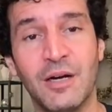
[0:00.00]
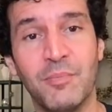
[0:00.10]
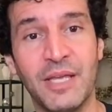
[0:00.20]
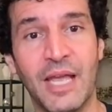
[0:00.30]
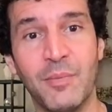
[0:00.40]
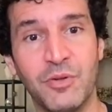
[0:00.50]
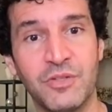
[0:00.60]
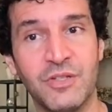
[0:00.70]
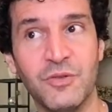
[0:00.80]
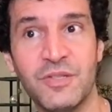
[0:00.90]
being able
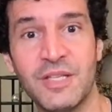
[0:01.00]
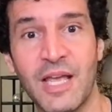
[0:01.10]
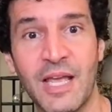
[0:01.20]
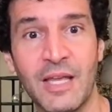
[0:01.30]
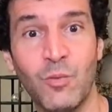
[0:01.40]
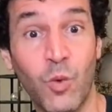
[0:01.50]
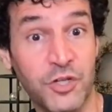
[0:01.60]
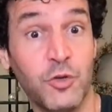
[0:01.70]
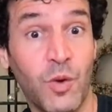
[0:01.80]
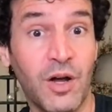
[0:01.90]
to say
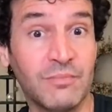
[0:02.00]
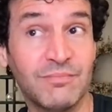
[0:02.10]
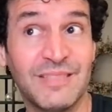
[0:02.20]
what you want.